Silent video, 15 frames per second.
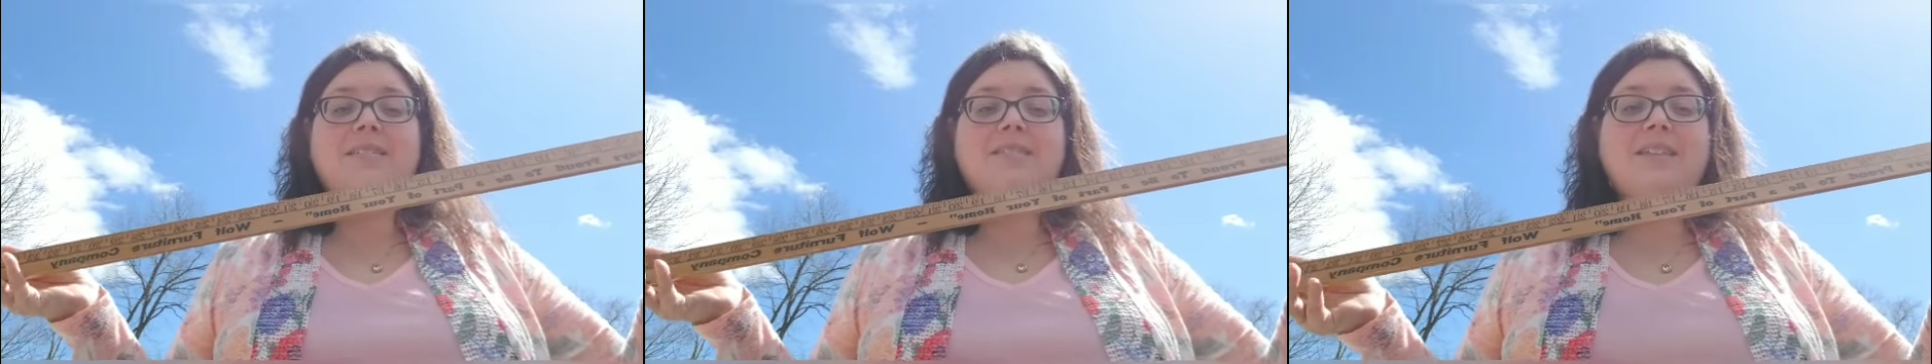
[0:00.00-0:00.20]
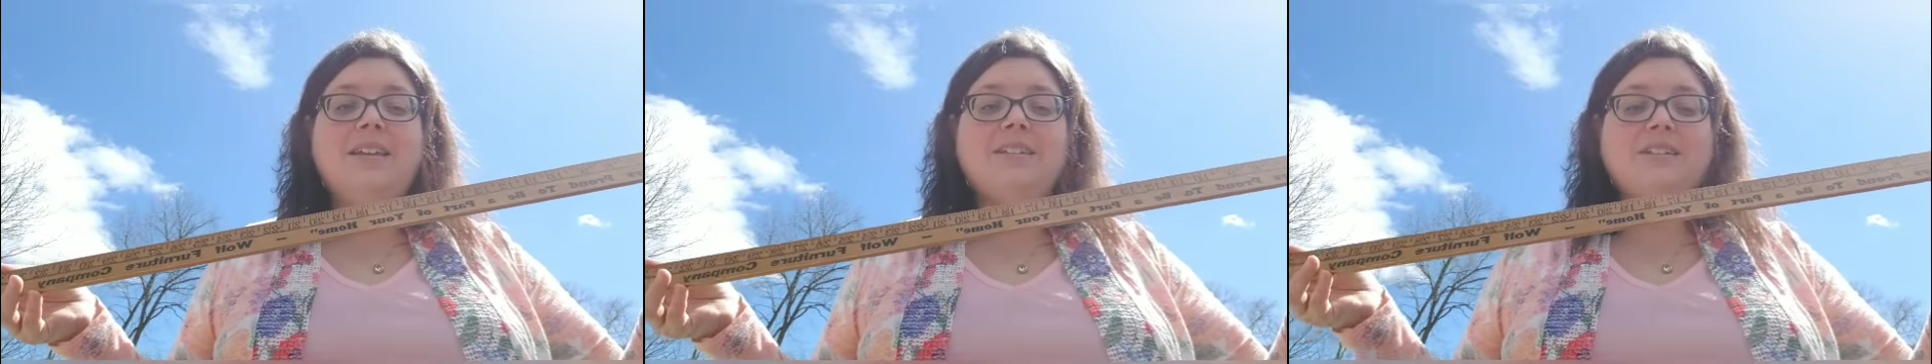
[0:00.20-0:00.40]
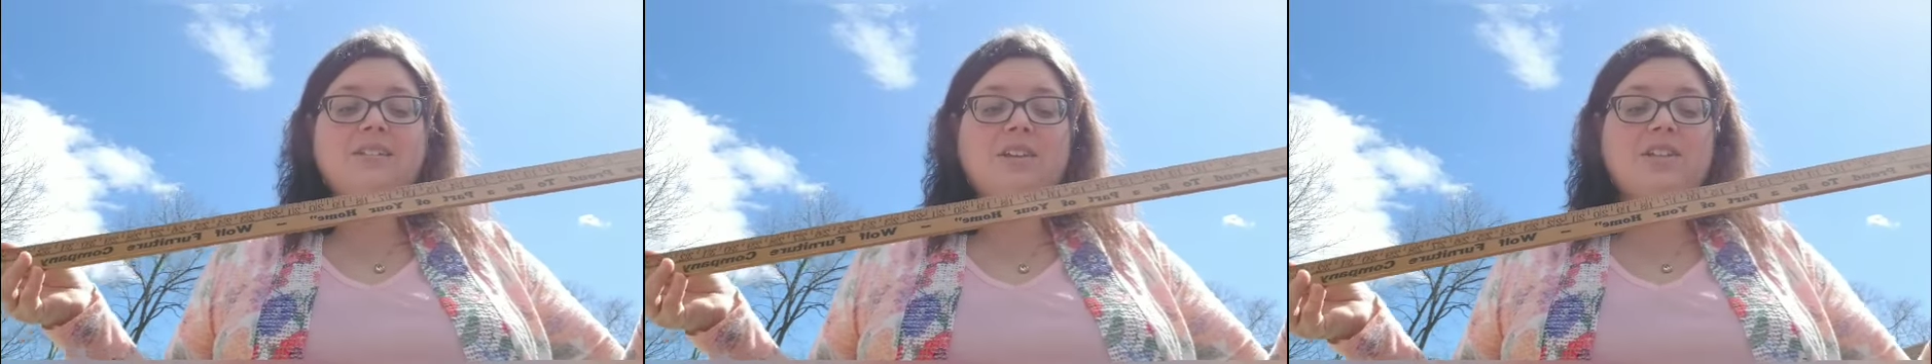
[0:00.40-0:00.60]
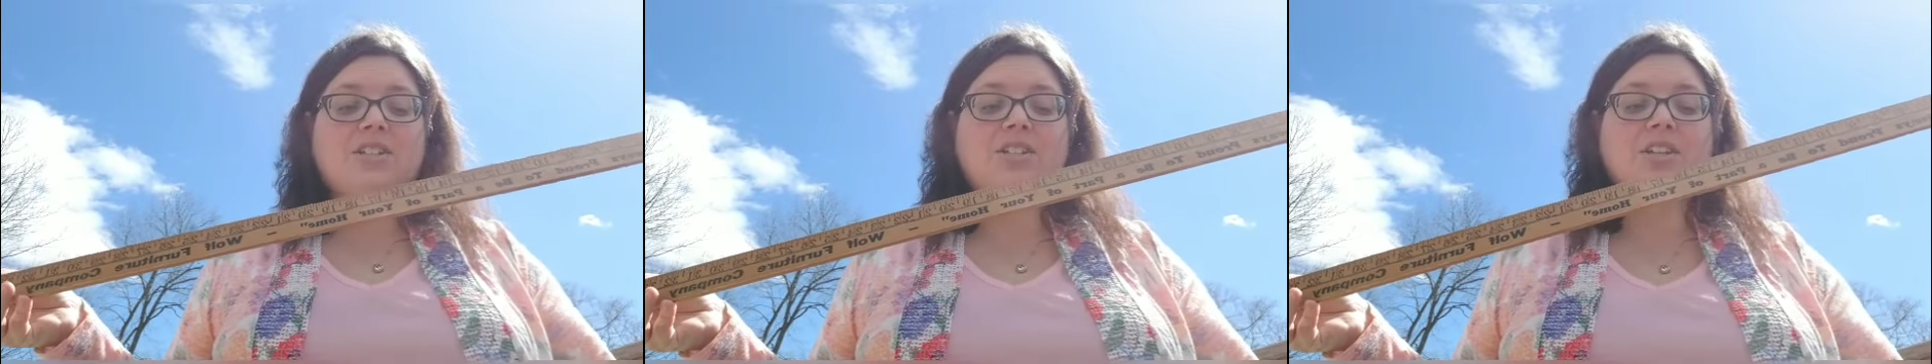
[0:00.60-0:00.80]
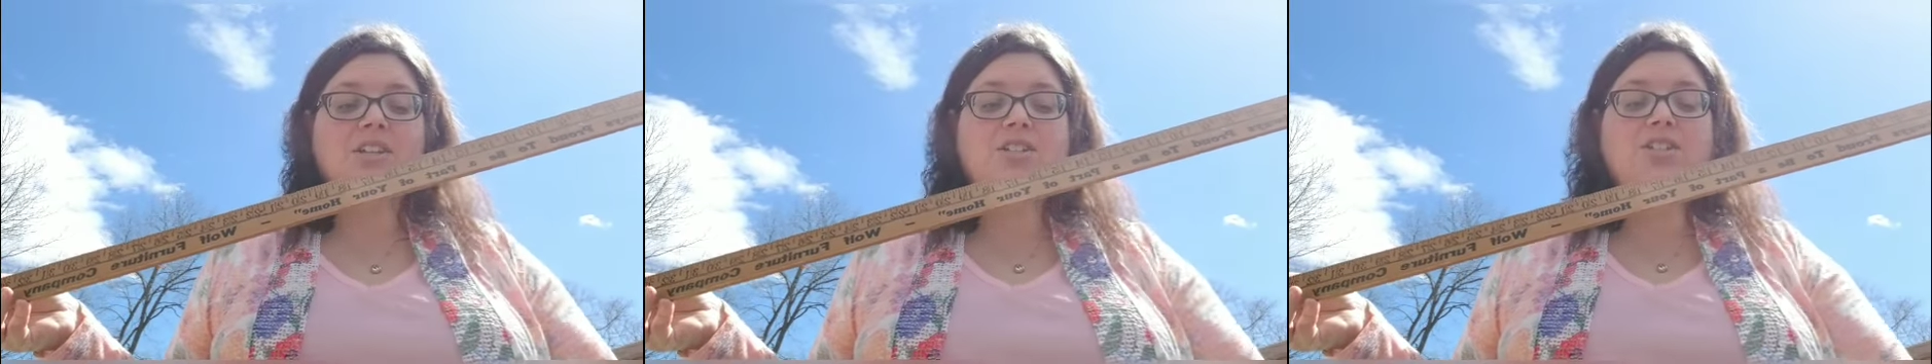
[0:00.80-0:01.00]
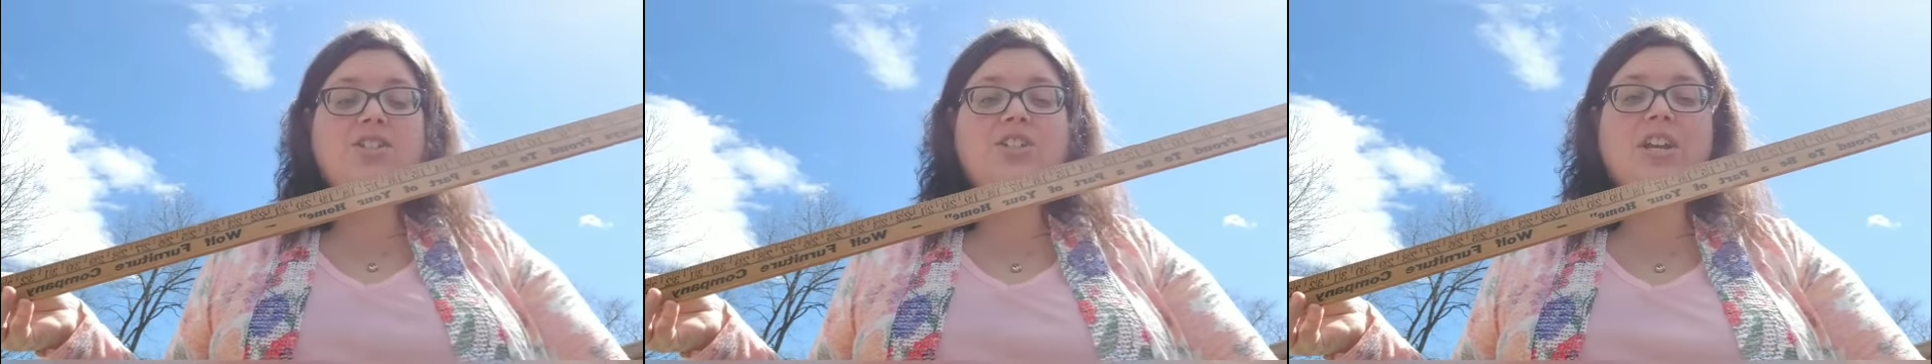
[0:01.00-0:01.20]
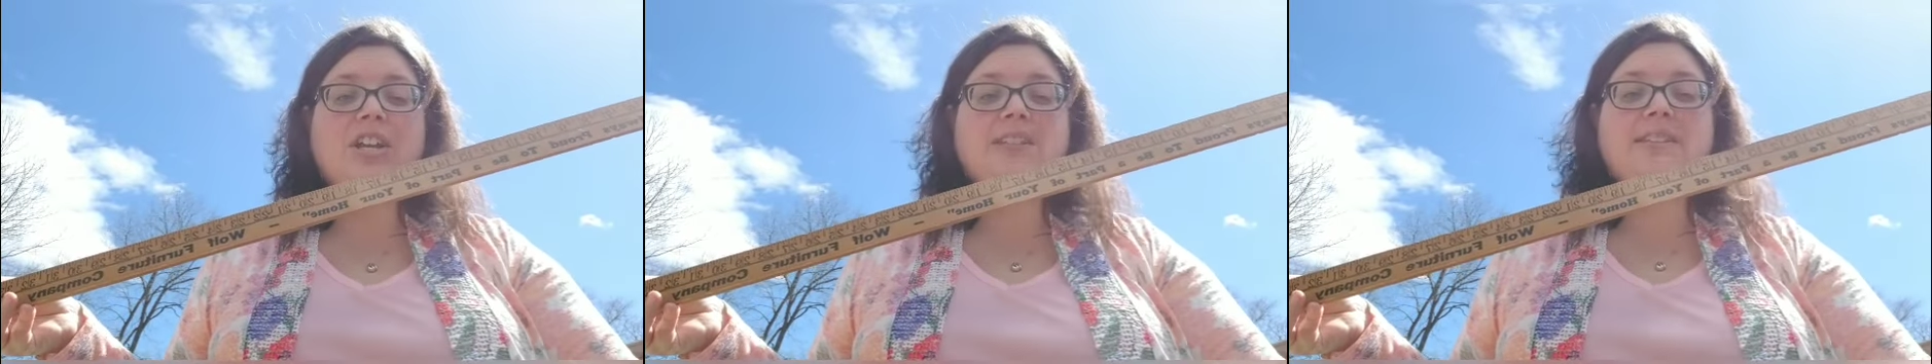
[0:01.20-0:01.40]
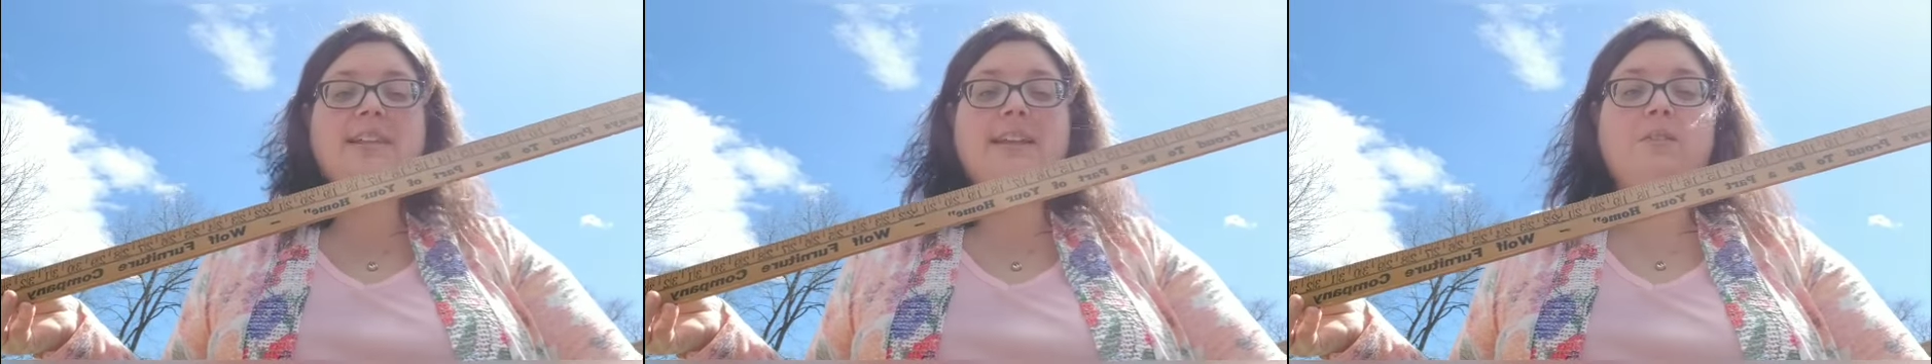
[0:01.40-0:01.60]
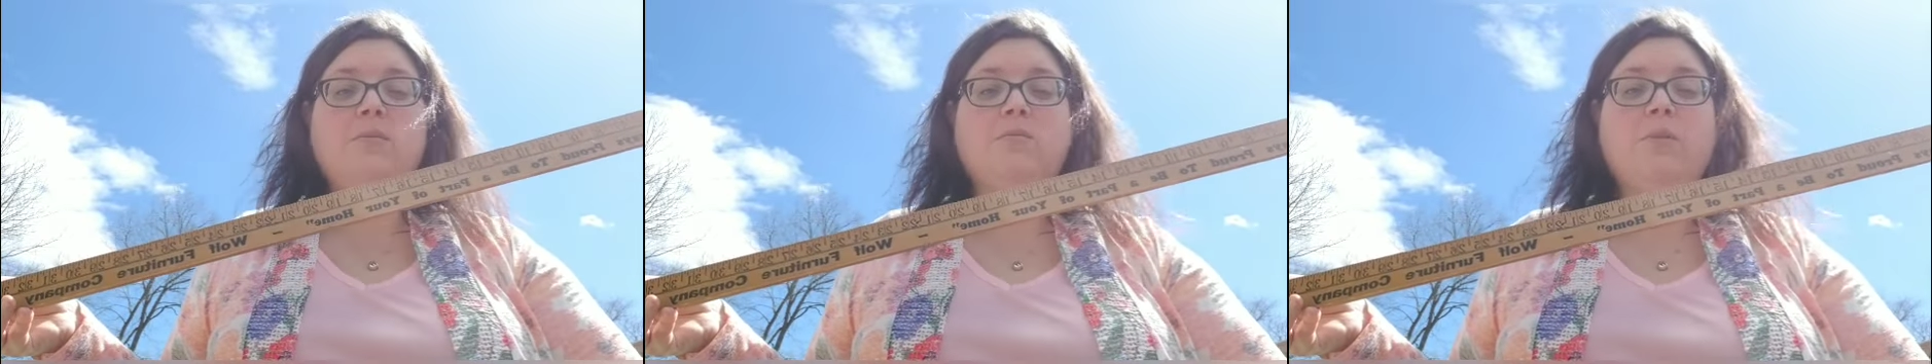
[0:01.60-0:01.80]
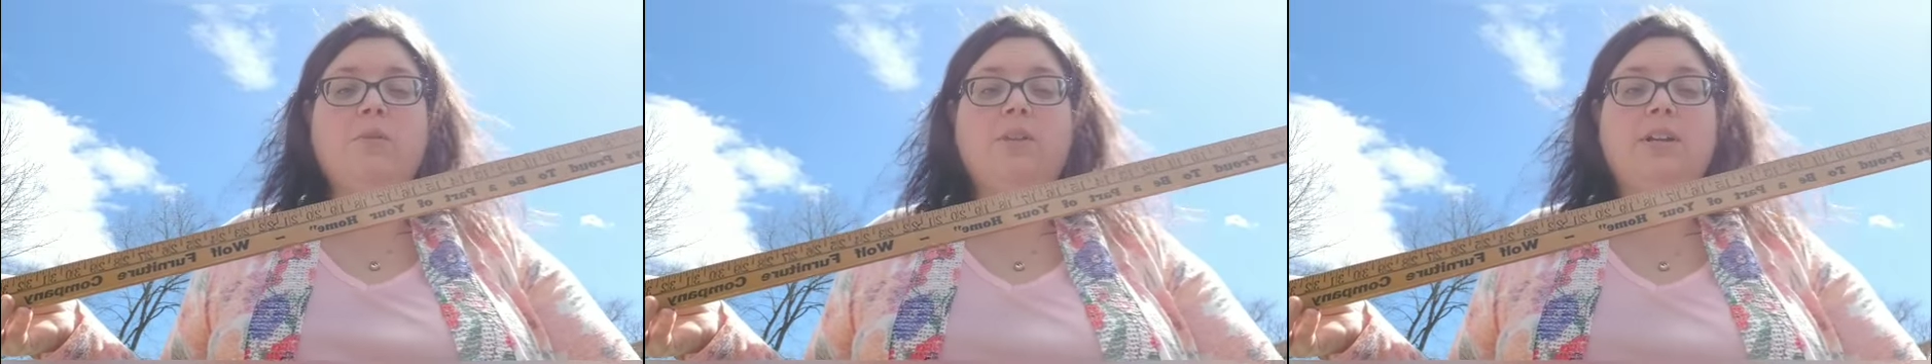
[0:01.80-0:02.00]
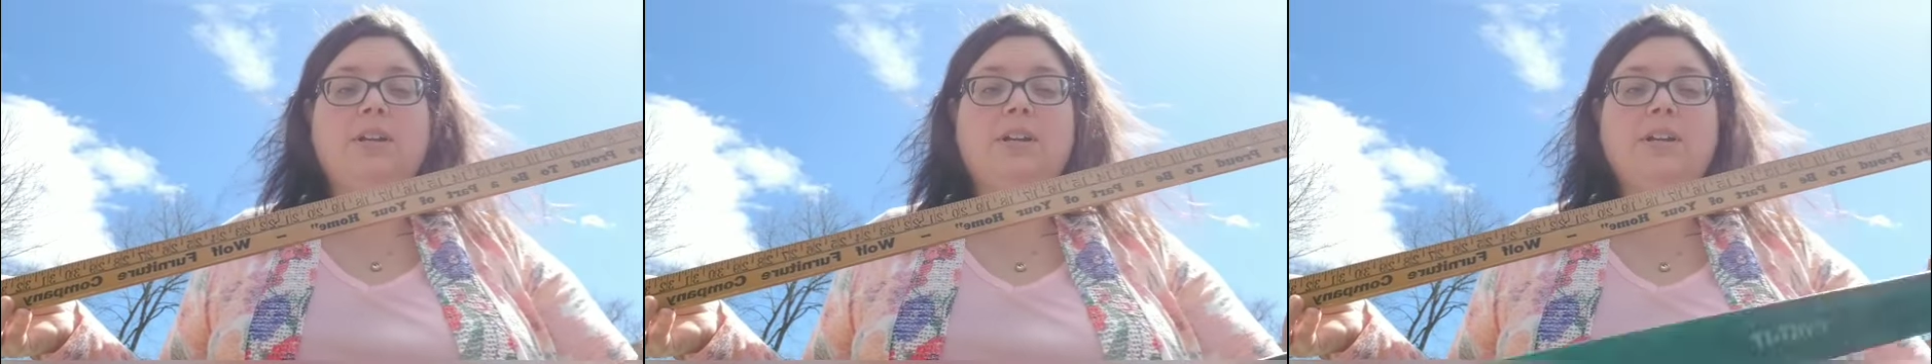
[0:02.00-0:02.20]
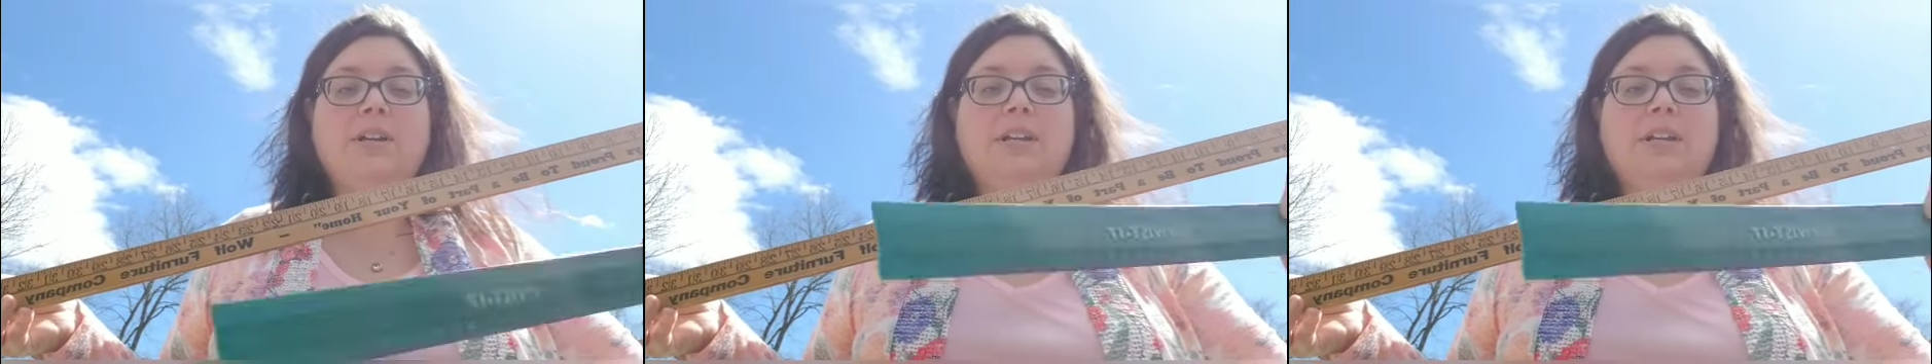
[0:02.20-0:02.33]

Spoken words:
This looks just like a ruler,